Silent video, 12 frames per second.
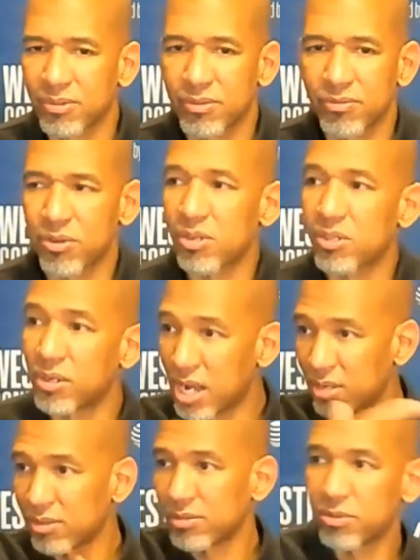further
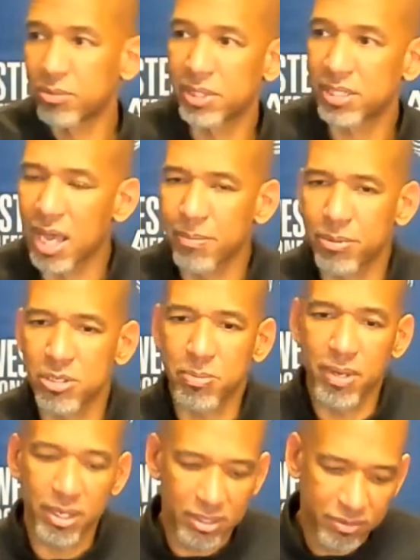out from a time
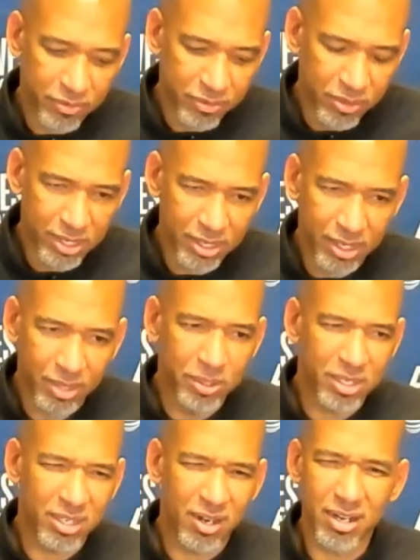perspective. So I think we
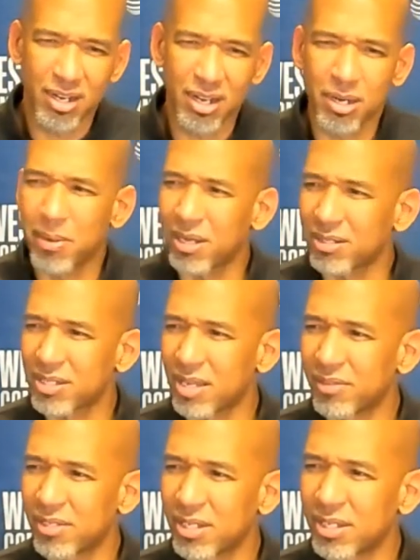started at about
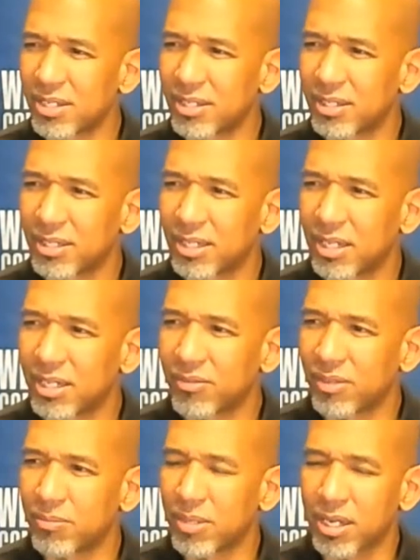17,
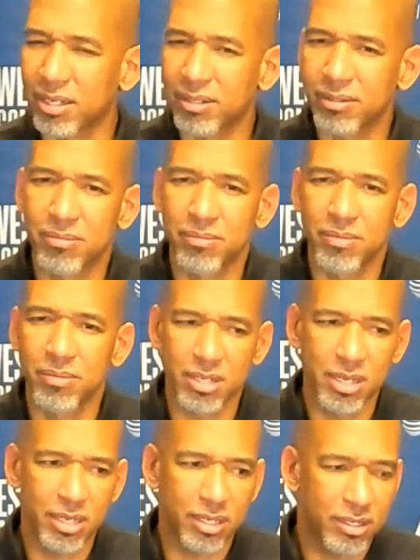if I'm not
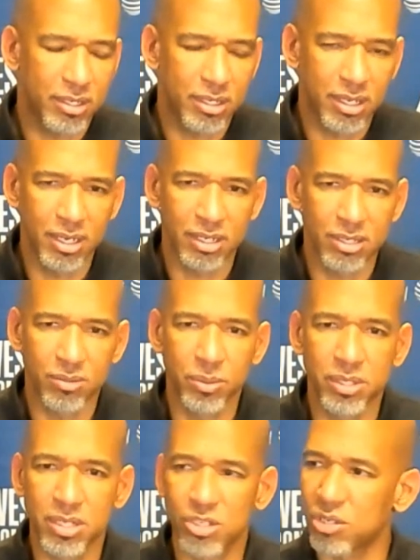mistaken. And
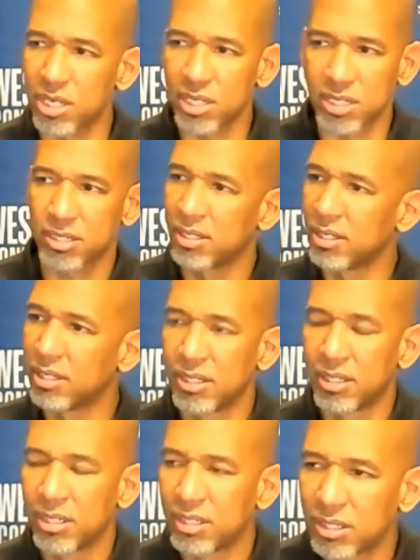we just trust
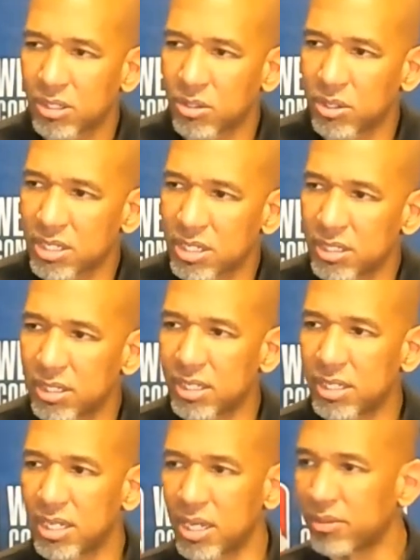Chris
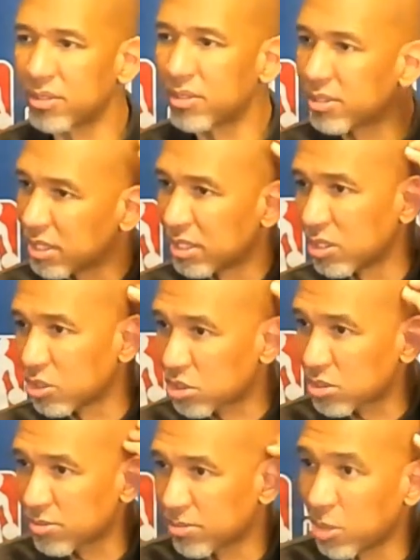and Devin in
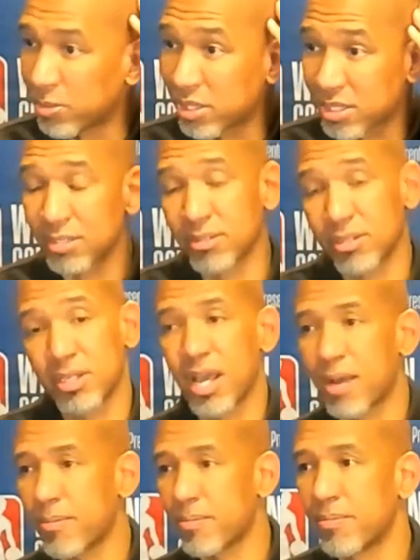those moments. And in
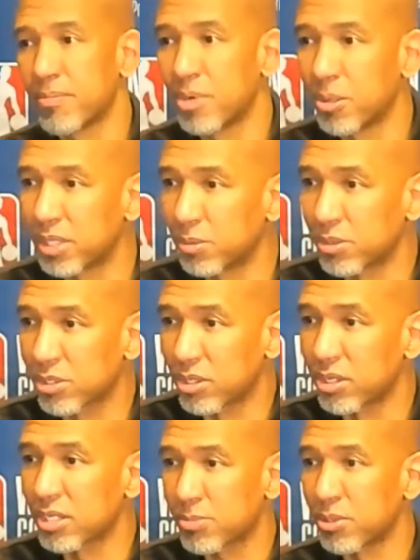that moment, it was
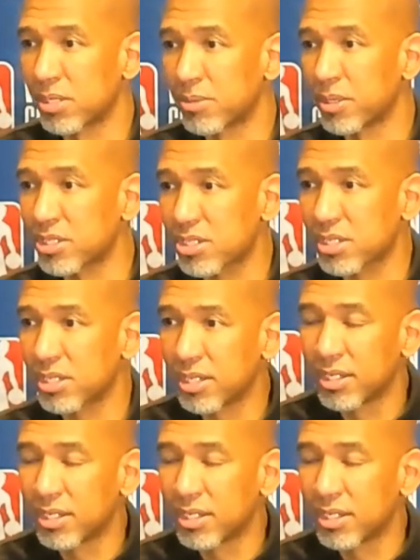Chris pretty much